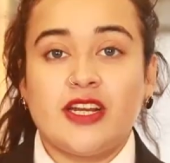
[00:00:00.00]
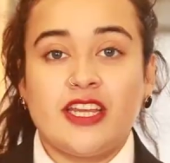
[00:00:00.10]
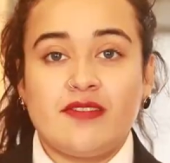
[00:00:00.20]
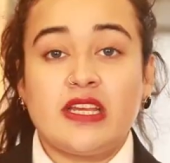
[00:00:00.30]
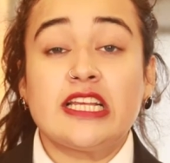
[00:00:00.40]
They're
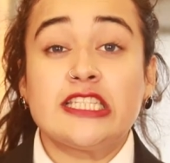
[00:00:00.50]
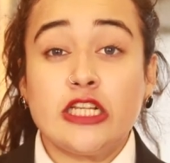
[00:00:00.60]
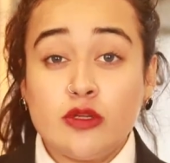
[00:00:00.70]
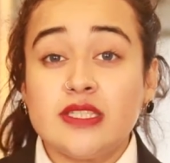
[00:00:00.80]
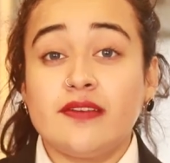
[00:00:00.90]
giving
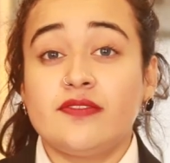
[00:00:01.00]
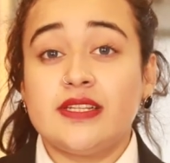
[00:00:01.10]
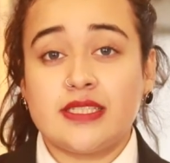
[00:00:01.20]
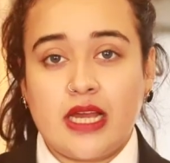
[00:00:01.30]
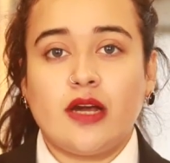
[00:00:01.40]
exclusive
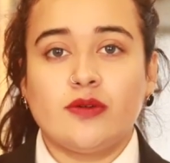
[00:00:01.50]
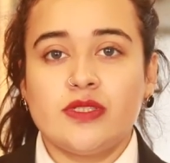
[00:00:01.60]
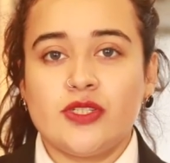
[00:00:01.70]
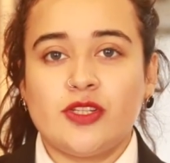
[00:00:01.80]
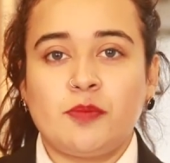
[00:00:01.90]

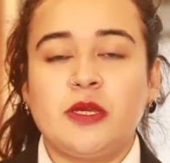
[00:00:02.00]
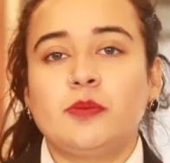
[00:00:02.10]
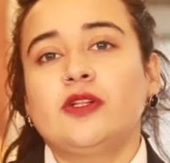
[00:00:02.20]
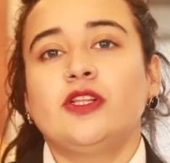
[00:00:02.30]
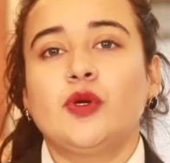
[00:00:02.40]
discounts to the
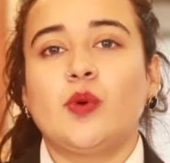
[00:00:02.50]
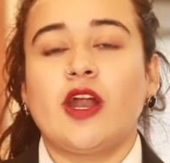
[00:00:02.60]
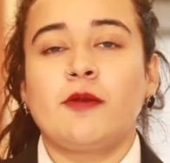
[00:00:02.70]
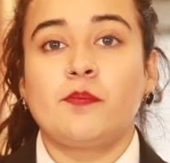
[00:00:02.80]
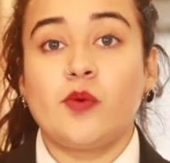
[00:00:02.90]
people who
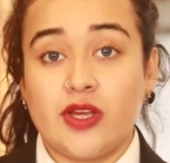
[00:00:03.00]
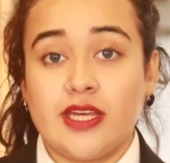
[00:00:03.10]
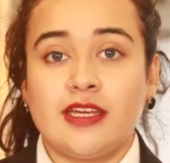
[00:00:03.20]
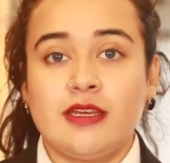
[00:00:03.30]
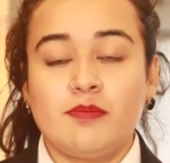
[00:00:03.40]
are
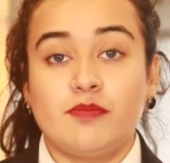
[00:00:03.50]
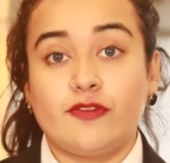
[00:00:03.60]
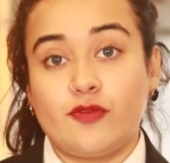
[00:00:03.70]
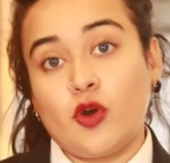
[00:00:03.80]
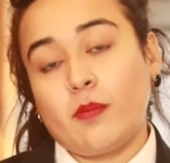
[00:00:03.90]
booking
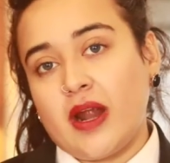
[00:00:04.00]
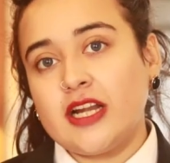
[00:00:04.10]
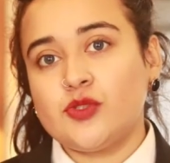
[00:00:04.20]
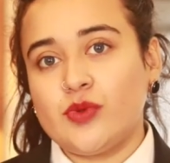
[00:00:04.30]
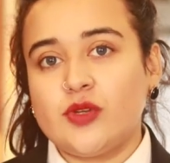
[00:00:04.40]
before
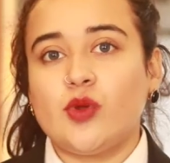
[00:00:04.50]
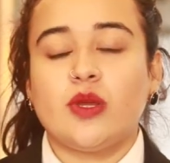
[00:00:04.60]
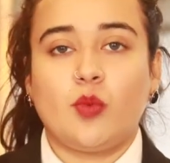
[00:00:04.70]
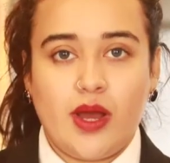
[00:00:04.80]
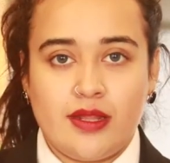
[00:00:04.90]
March
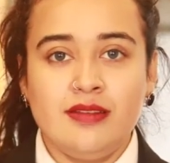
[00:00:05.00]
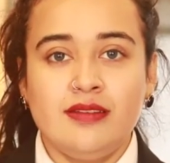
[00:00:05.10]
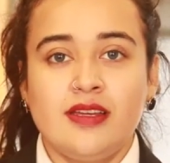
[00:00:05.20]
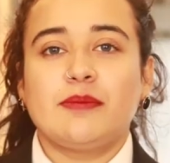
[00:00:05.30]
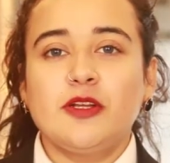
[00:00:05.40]
2021.
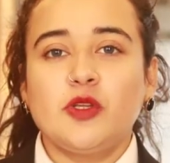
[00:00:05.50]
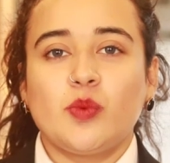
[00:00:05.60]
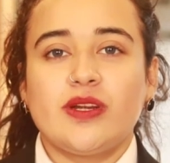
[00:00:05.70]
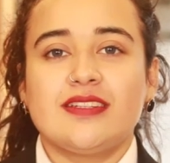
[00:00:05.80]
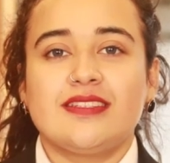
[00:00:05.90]
Coming
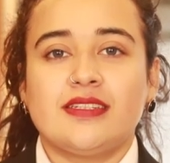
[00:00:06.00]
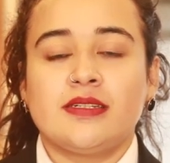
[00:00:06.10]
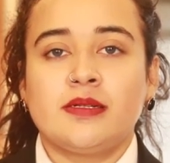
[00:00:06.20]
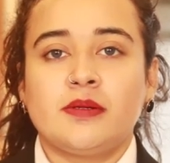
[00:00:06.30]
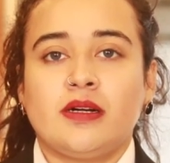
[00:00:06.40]
towards
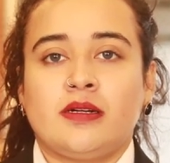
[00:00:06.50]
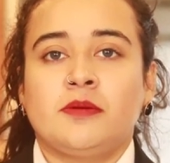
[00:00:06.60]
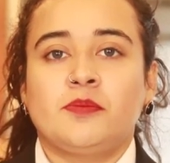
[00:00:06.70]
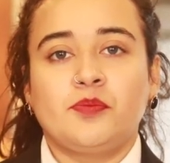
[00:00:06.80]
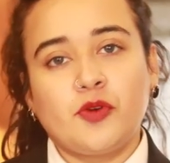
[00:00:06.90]
the
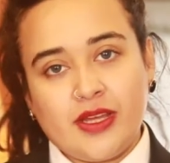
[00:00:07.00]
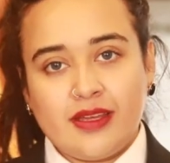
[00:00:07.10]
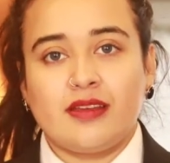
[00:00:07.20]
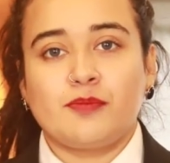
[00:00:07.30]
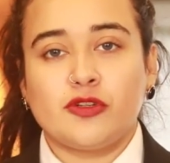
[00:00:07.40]
uh,
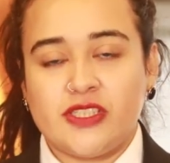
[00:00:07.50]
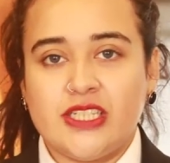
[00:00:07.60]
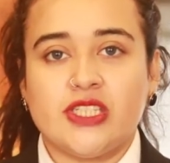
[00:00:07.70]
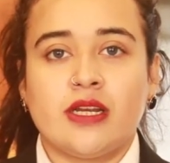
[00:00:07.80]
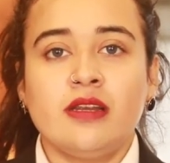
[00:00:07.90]
booking
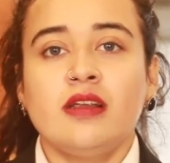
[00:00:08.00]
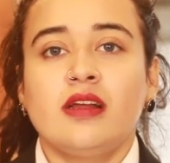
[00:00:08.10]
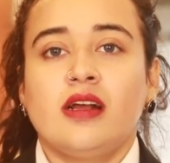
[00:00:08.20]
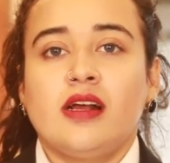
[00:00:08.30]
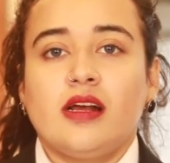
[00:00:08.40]
procedure,
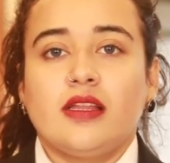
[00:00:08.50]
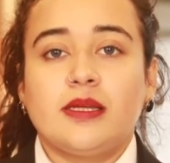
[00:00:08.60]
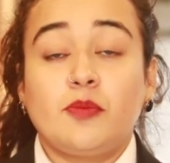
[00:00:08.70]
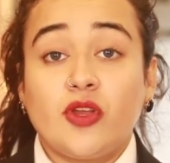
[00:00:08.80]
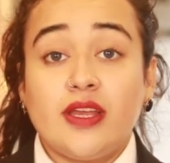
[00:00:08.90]

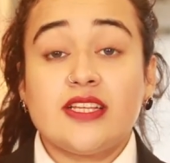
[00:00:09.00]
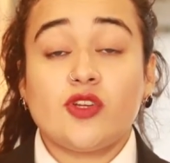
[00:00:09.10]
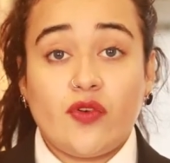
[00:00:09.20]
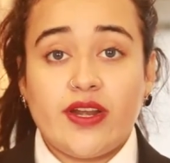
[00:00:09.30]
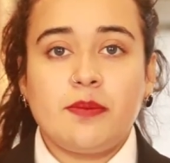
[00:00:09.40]
the booking
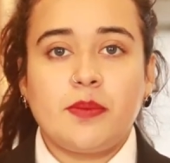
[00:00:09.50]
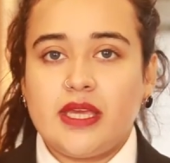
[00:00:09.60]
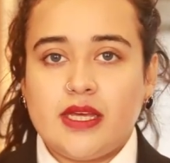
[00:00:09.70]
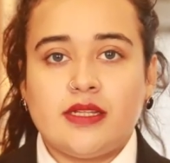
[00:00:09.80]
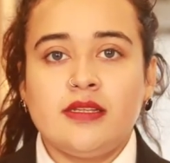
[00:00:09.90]
has already
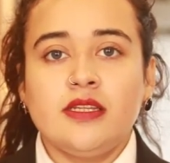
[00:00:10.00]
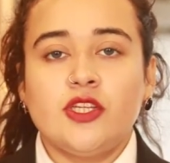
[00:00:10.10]
begun.